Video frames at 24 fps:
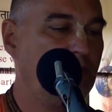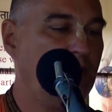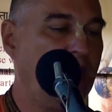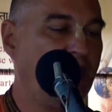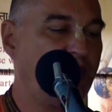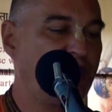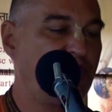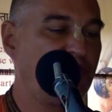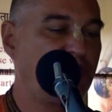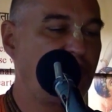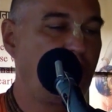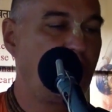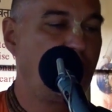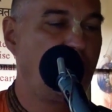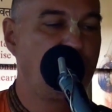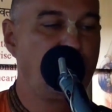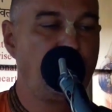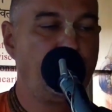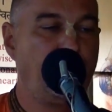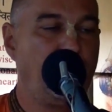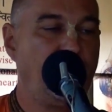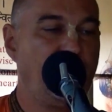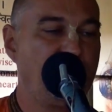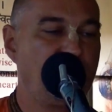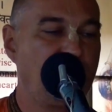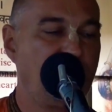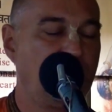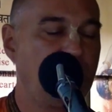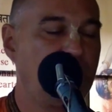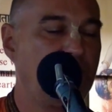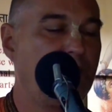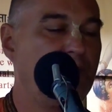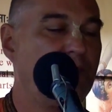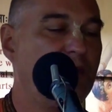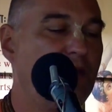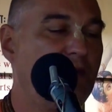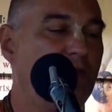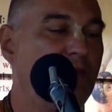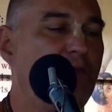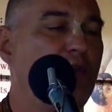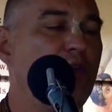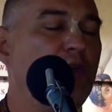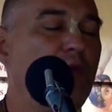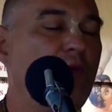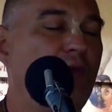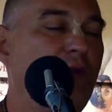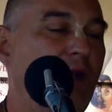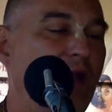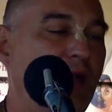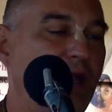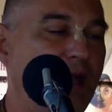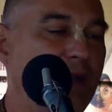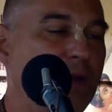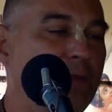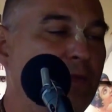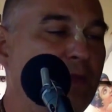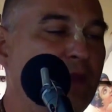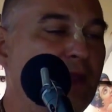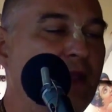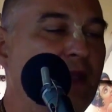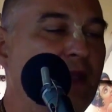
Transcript: lectures on Isopanisad. Few will read.